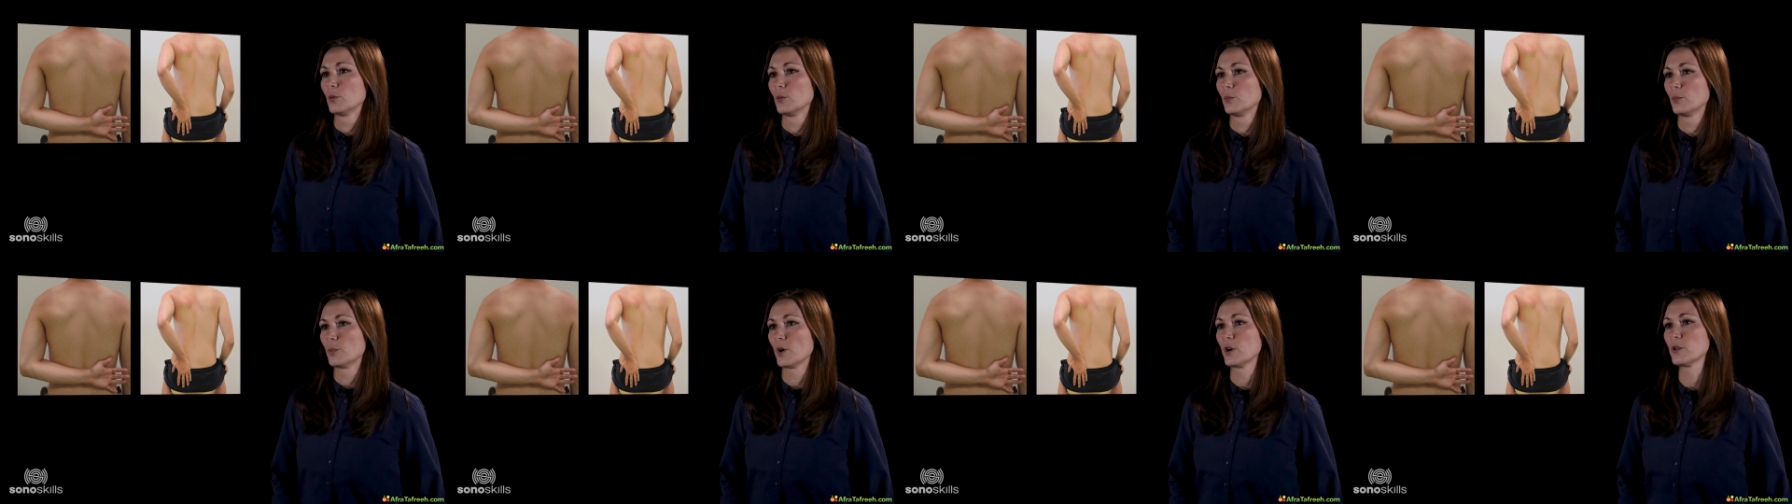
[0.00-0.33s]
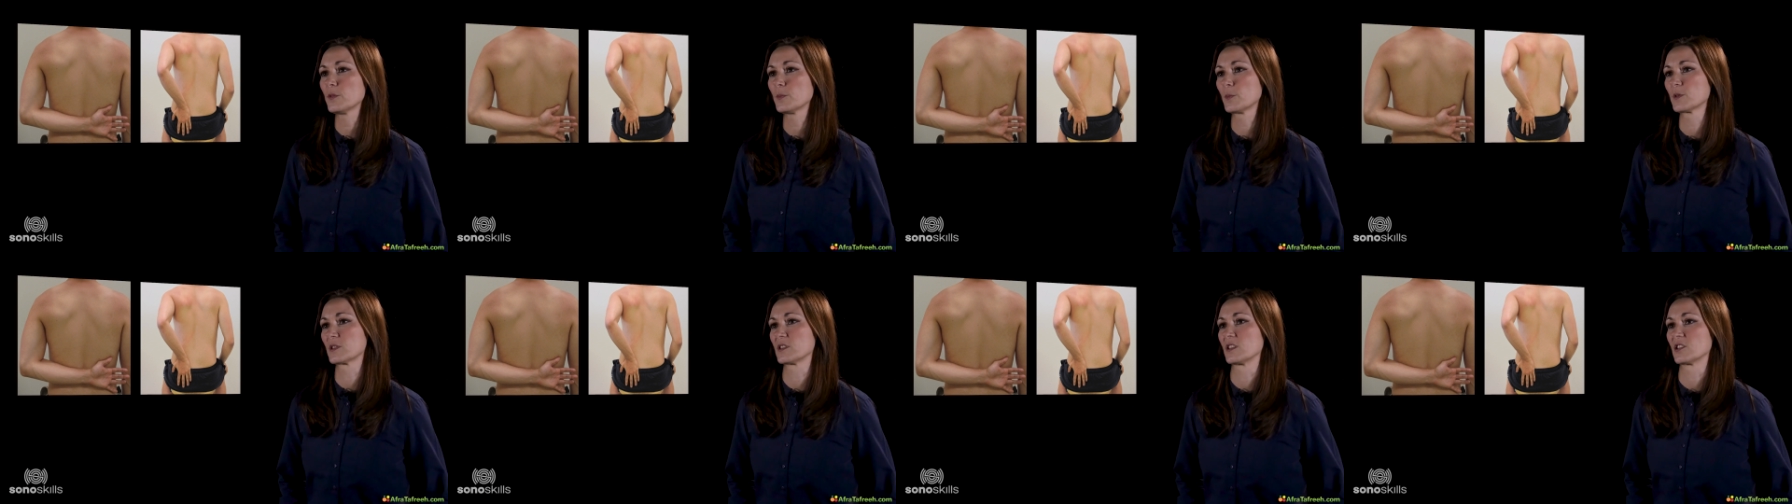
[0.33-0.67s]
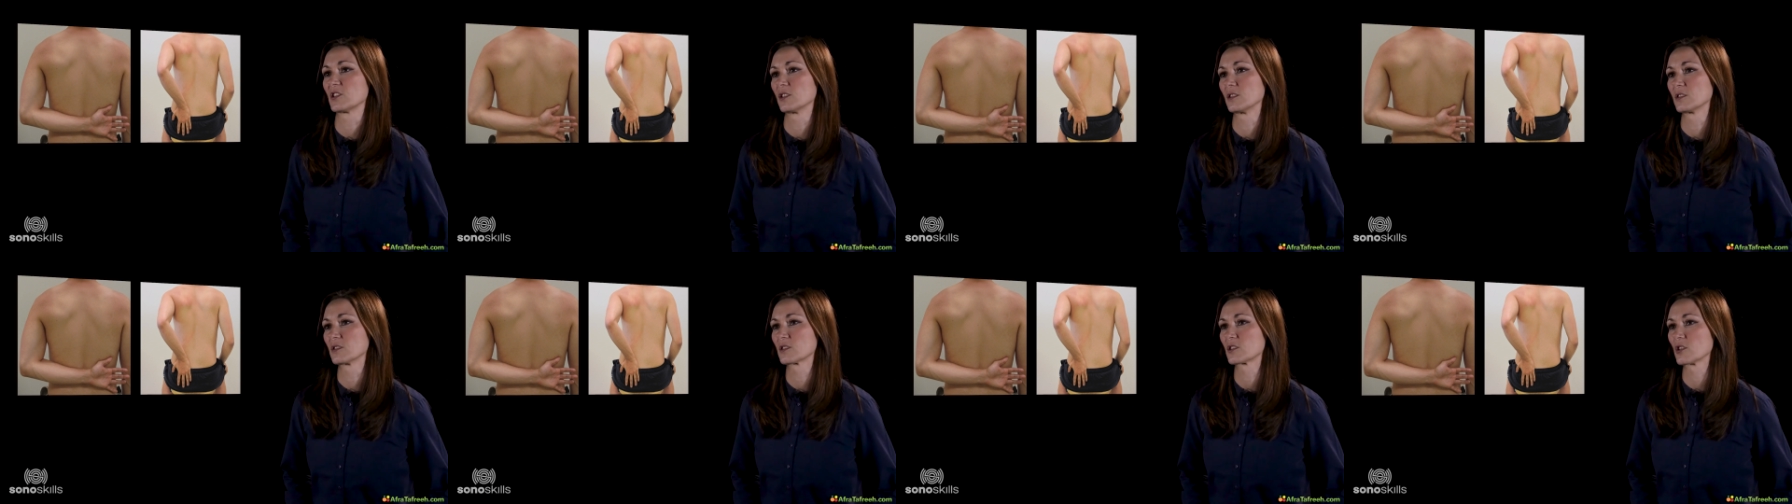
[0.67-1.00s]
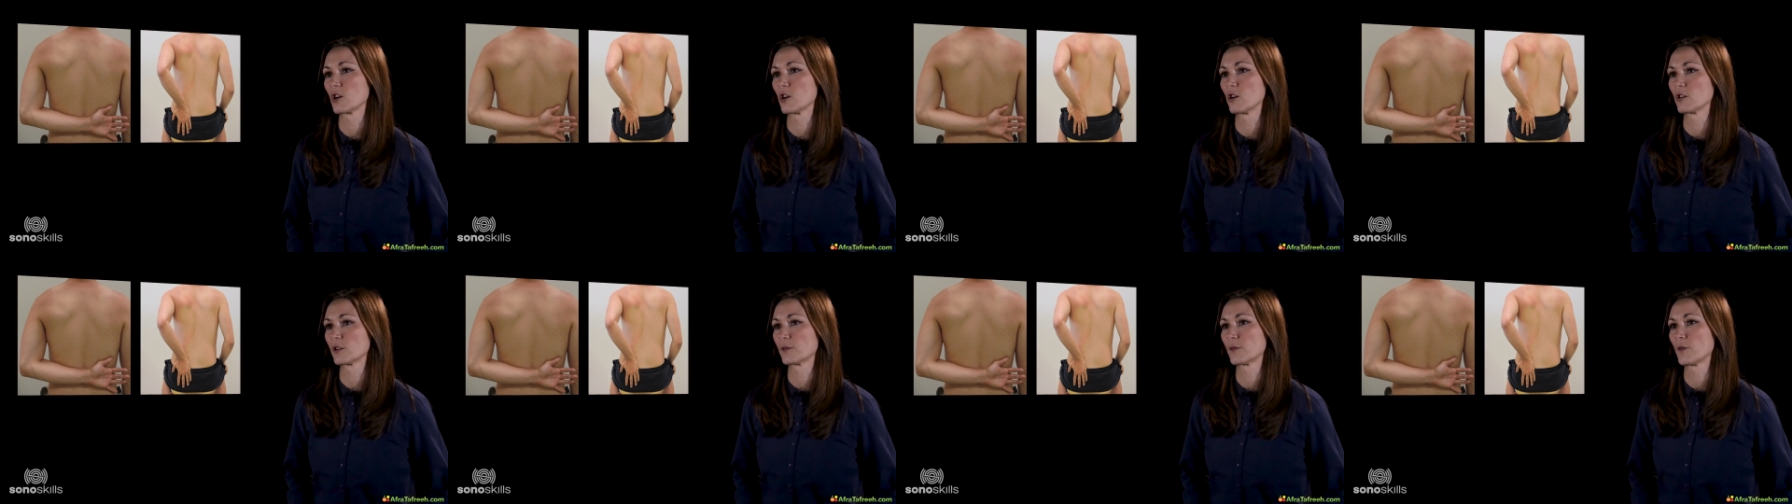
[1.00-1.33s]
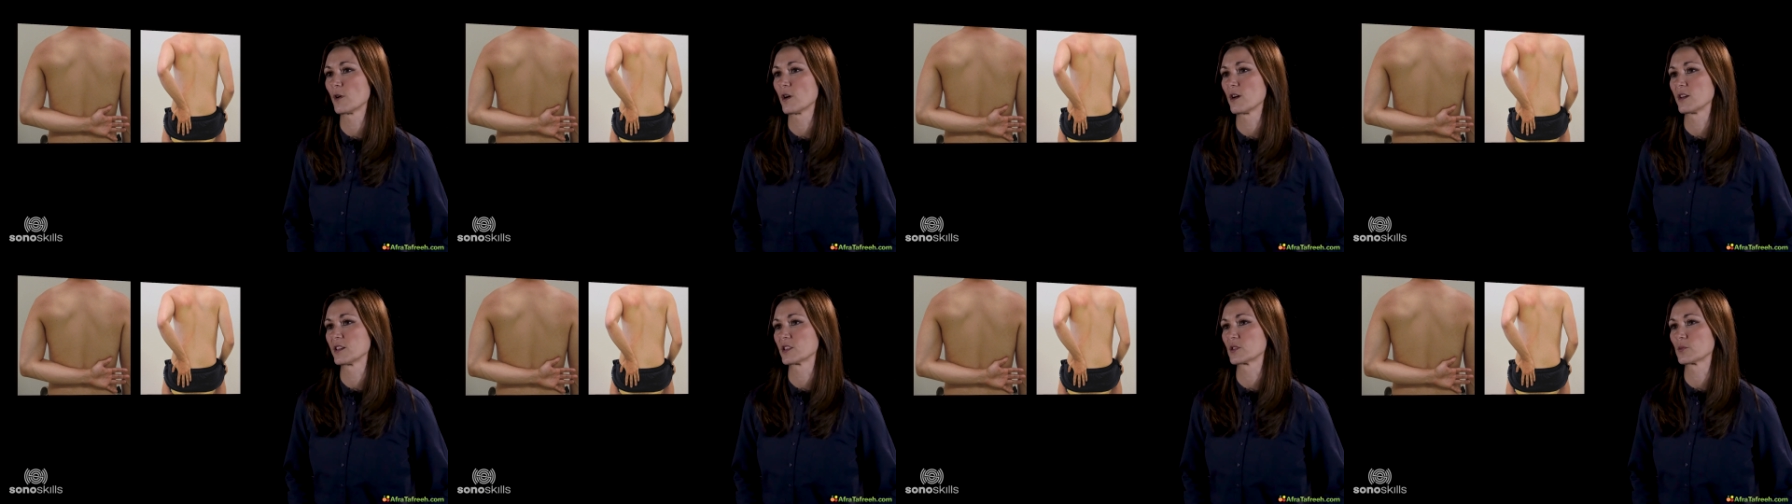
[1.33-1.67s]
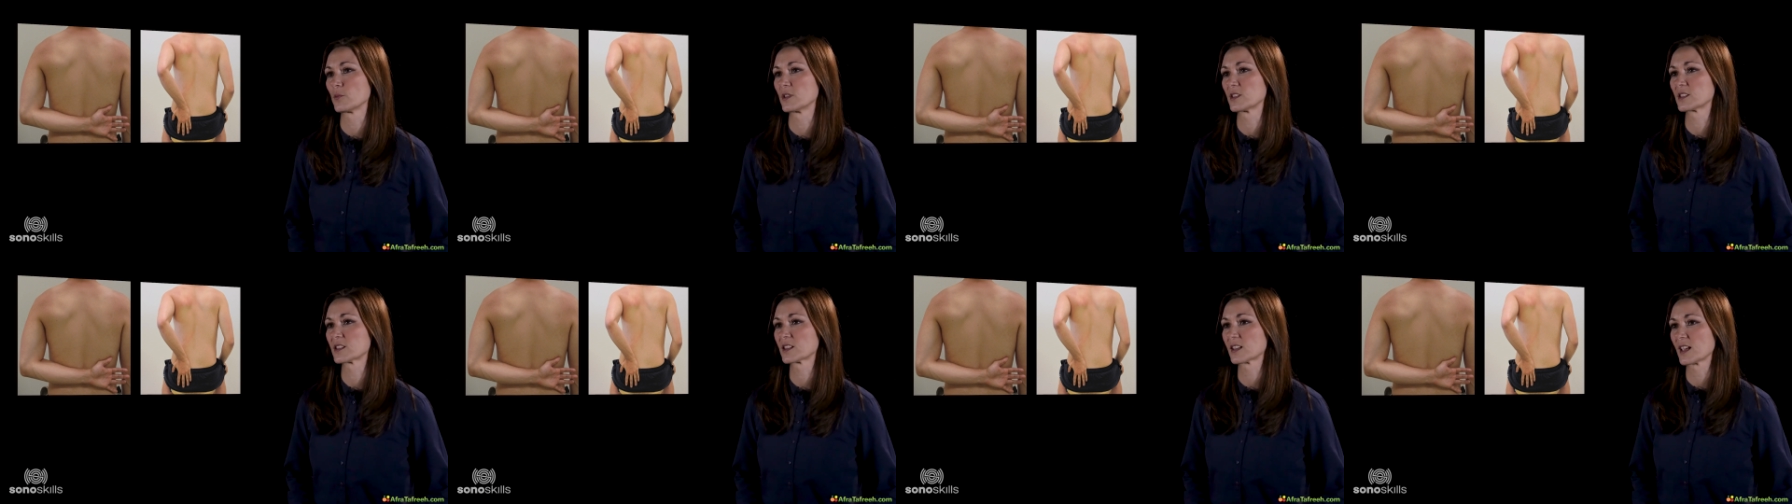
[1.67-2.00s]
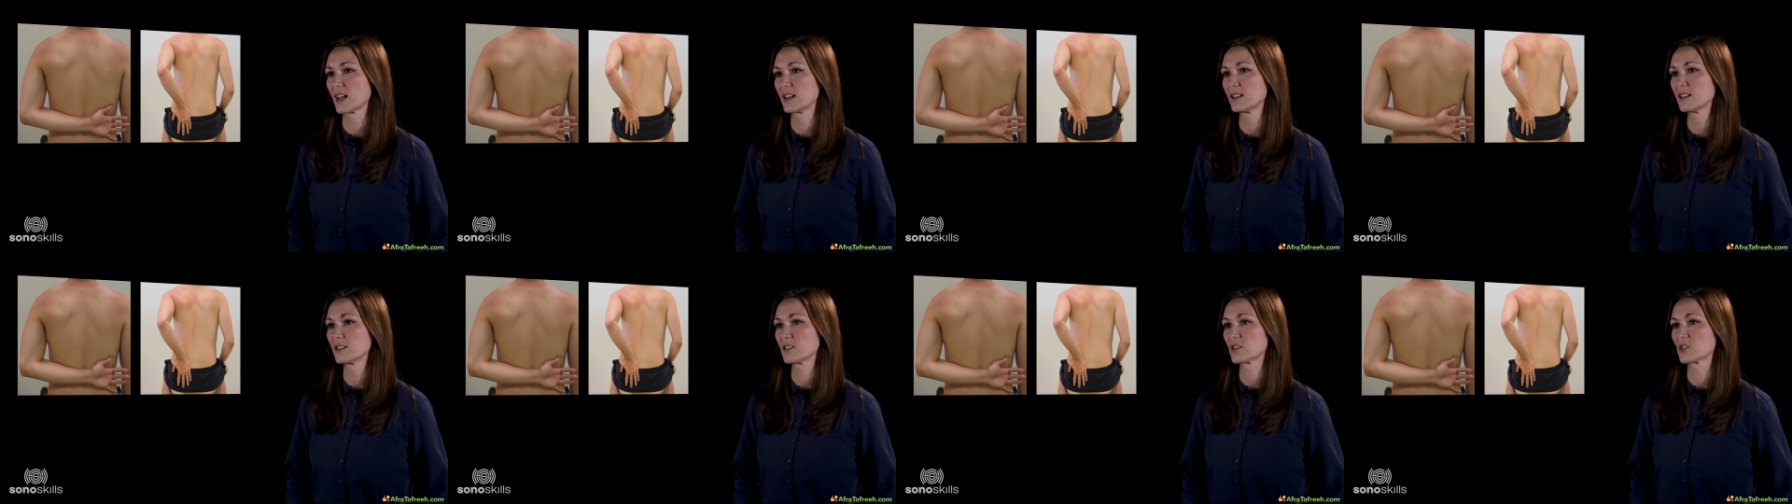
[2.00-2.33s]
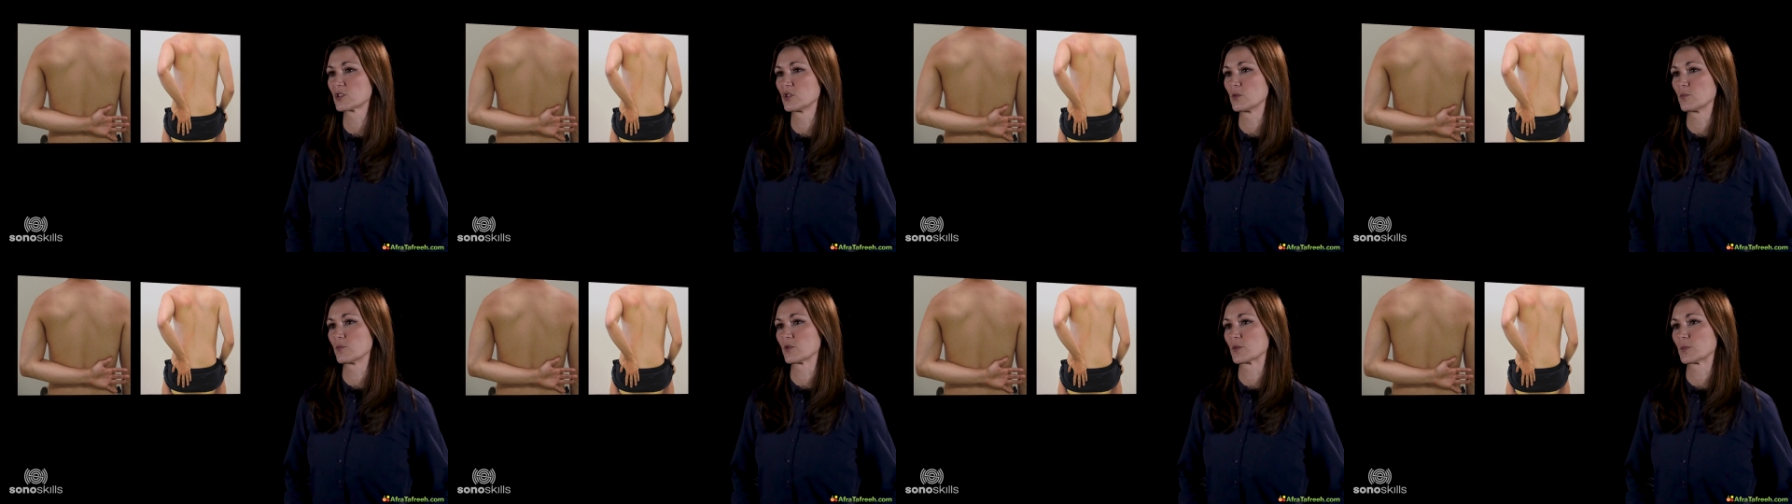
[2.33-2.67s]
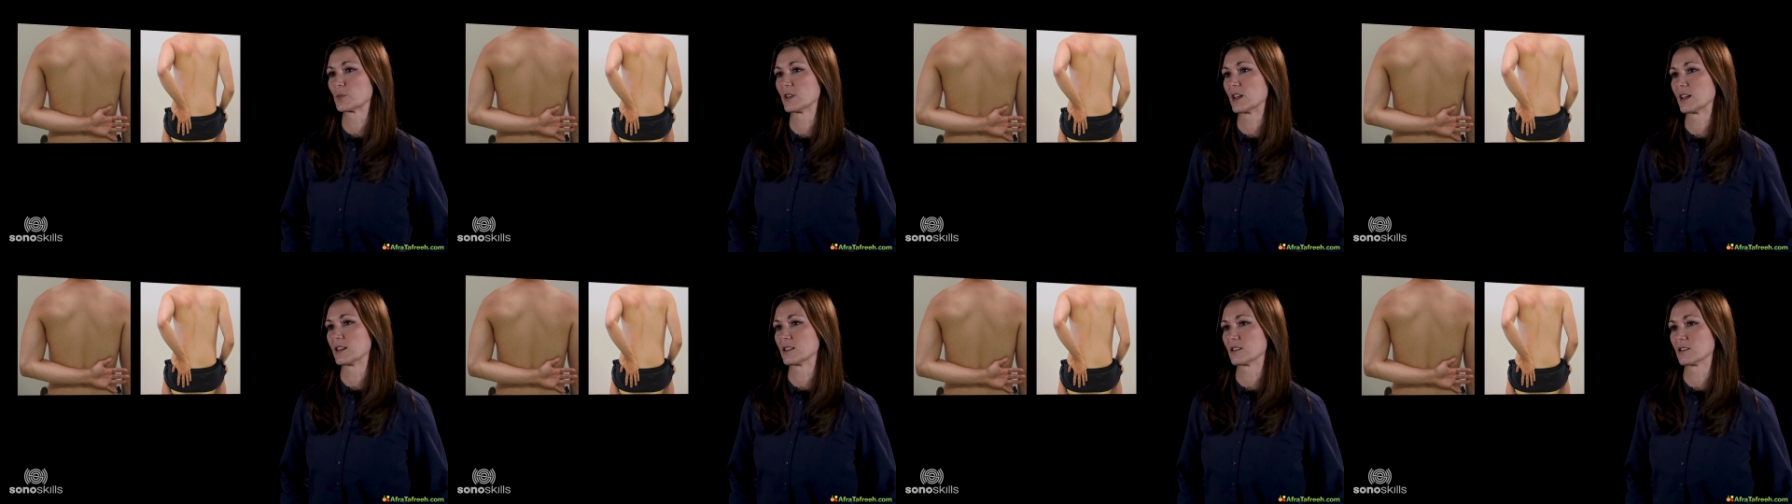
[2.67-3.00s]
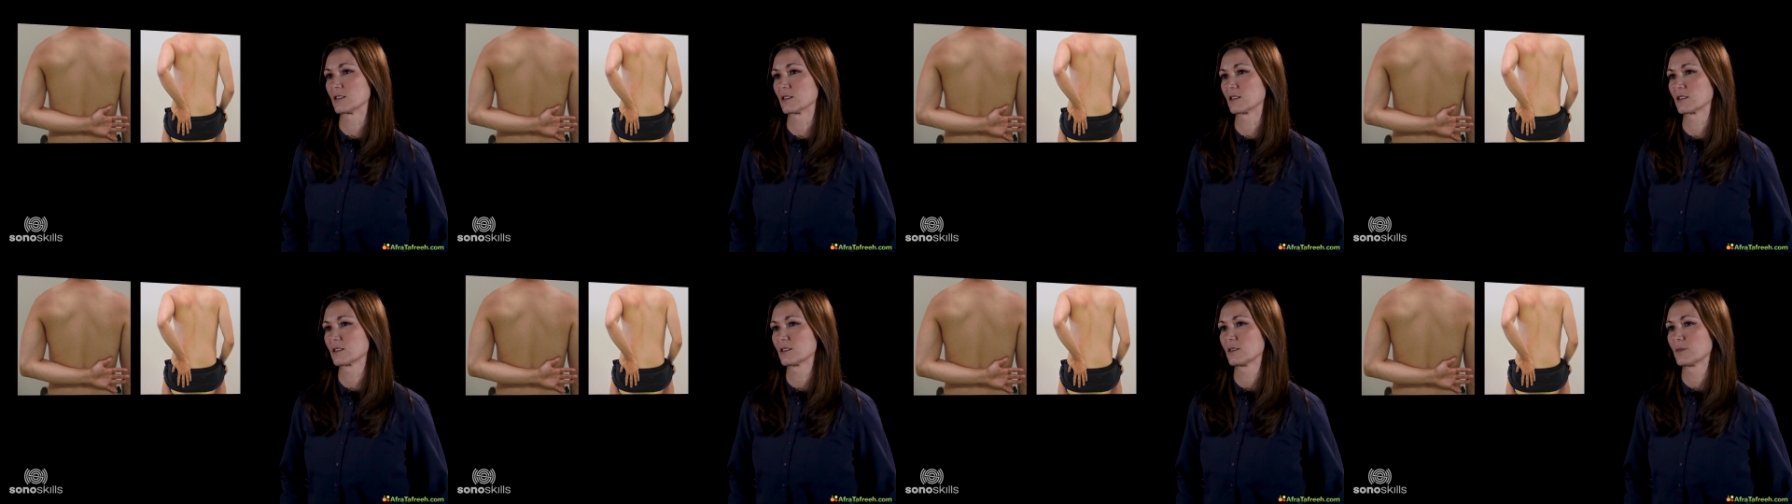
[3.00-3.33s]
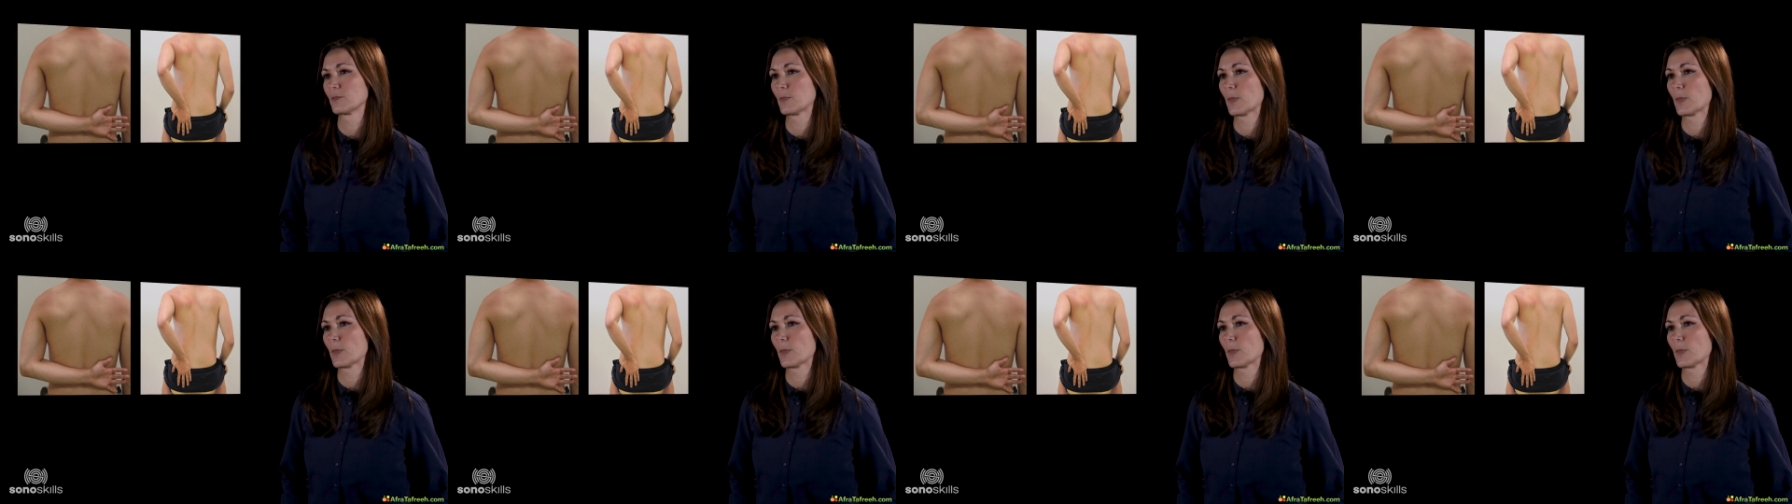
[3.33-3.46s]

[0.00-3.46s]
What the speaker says: Both positions are advised when scanning the supraspinatus,